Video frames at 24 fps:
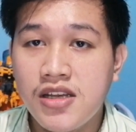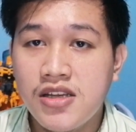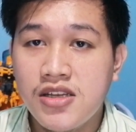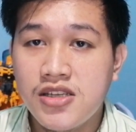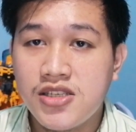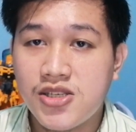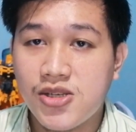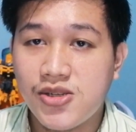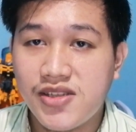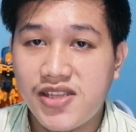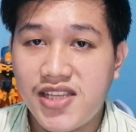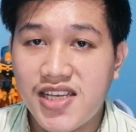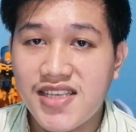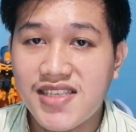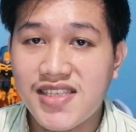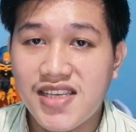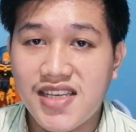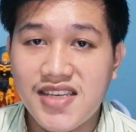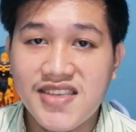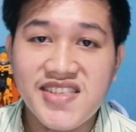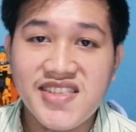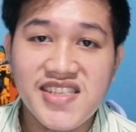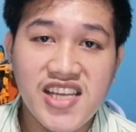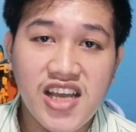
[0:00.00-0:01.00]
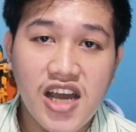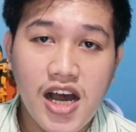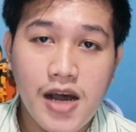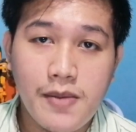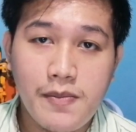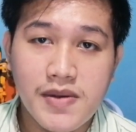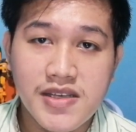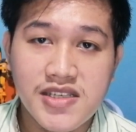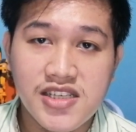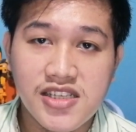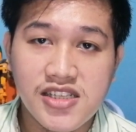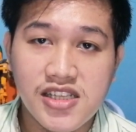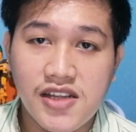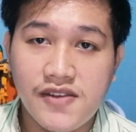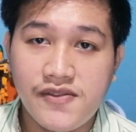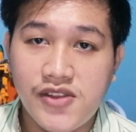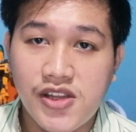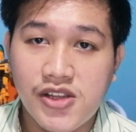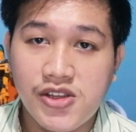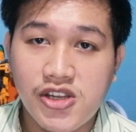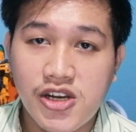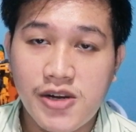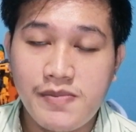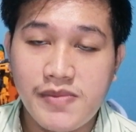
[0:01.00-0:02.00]
So this is the opposite of
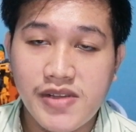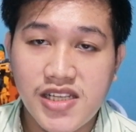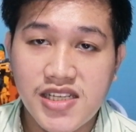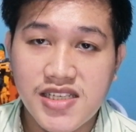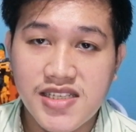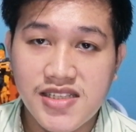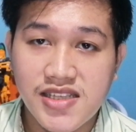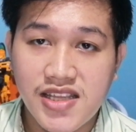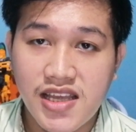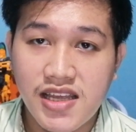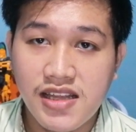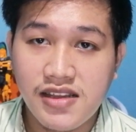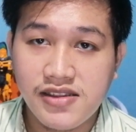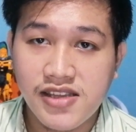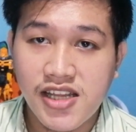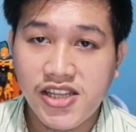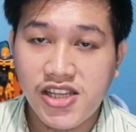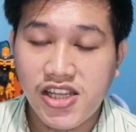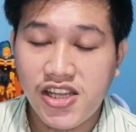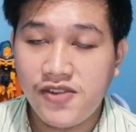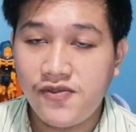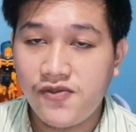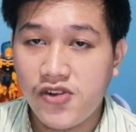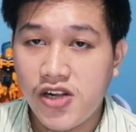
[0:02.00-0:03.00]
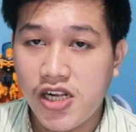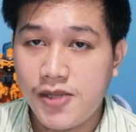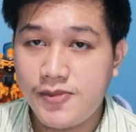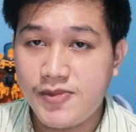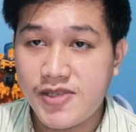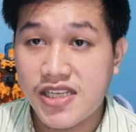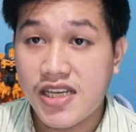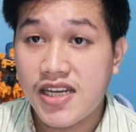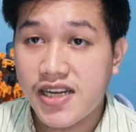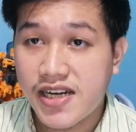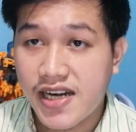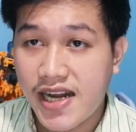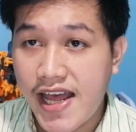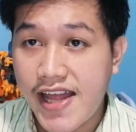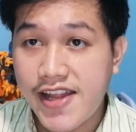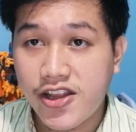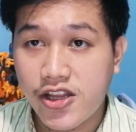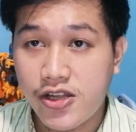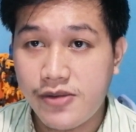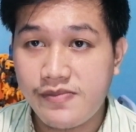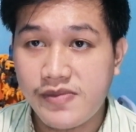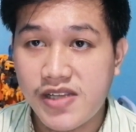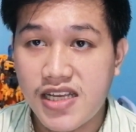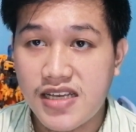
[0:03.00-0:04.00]
deterministic that involves
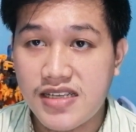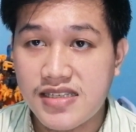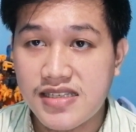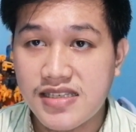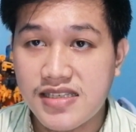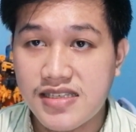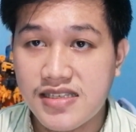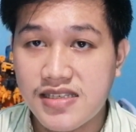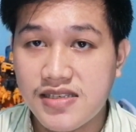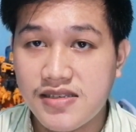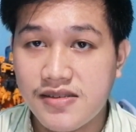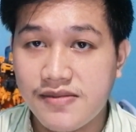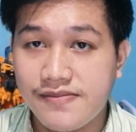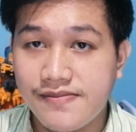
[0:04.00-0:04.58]
randomness.